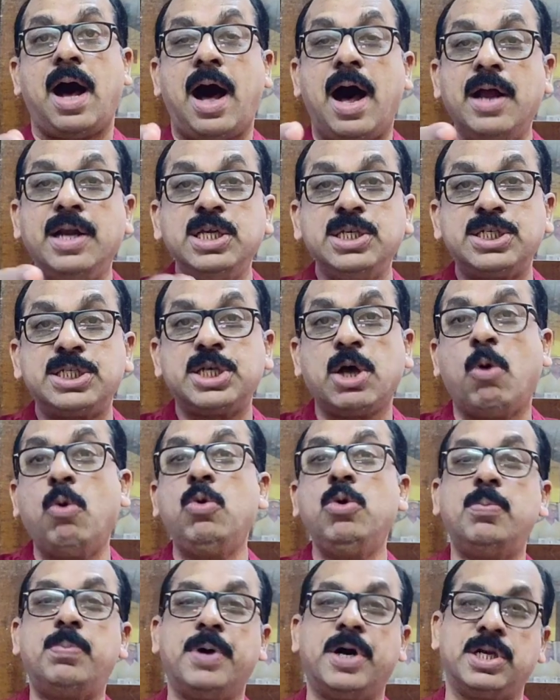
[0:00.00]

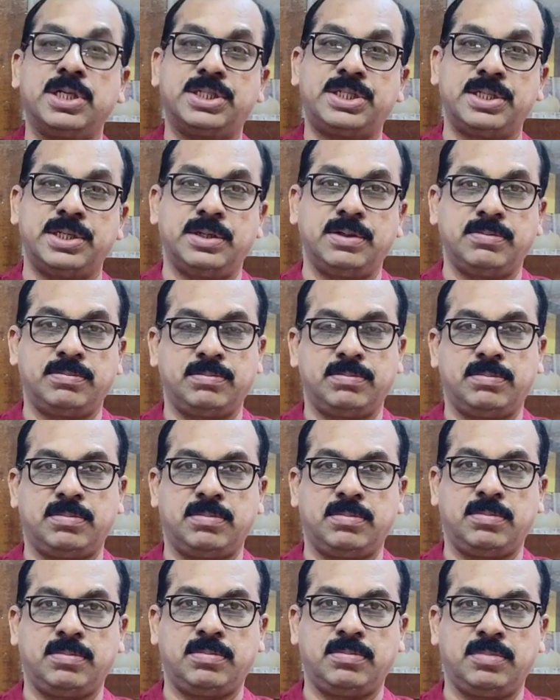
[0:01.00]
unsound person.
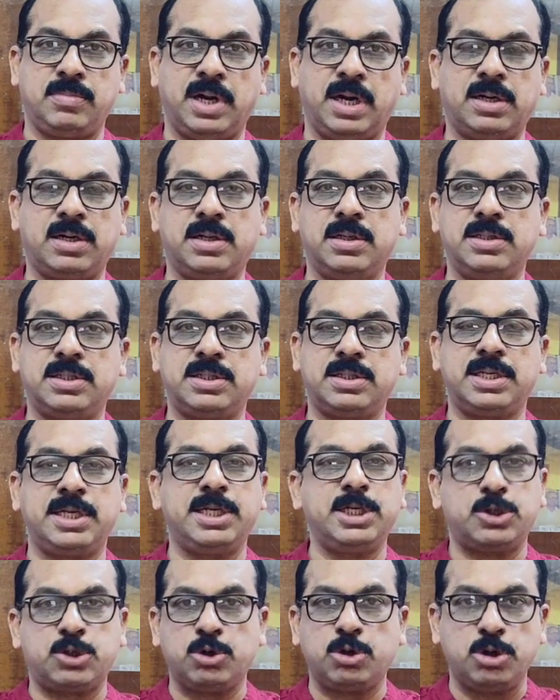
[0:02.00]
That is,
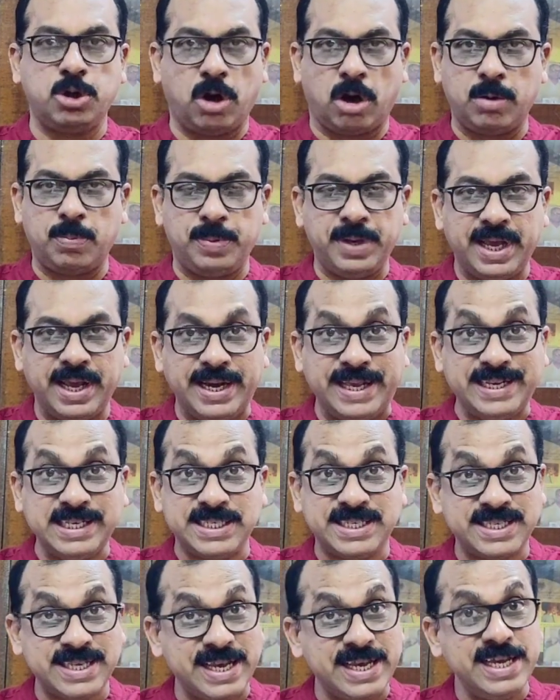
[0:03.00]
he should not be an
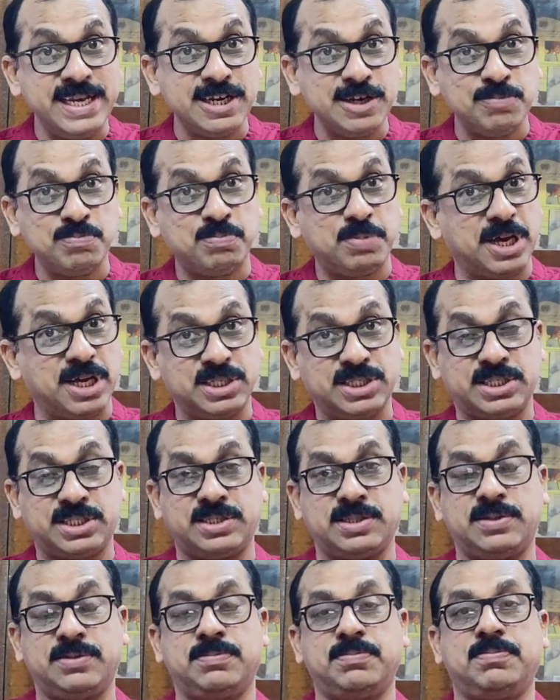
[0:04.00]
insane
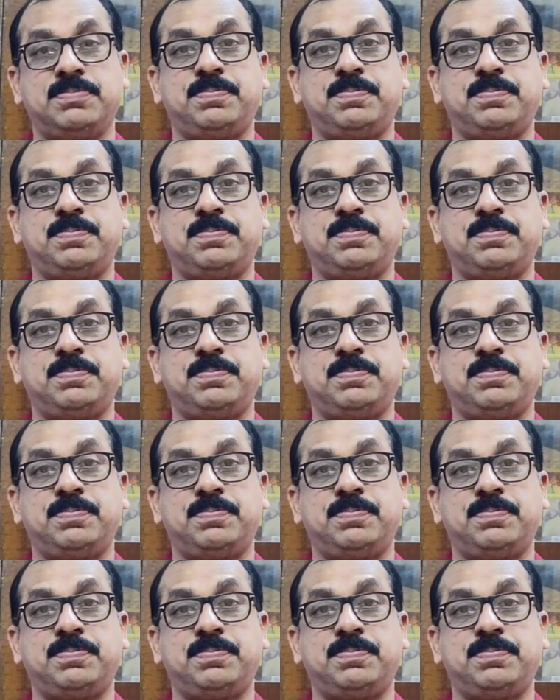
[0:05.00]
person.